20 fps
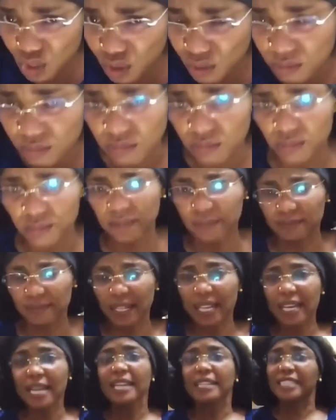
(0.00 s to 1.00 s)
I need
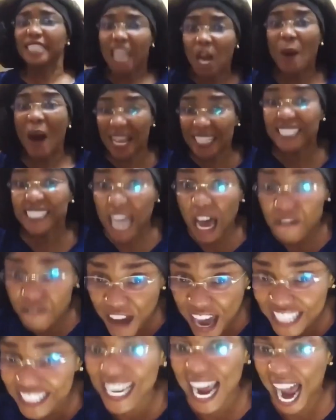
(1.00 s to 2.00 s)
you,
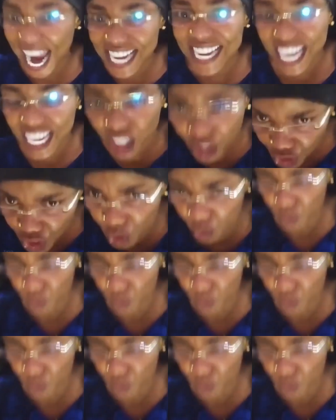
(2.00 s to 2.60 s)
Tiwa Savage.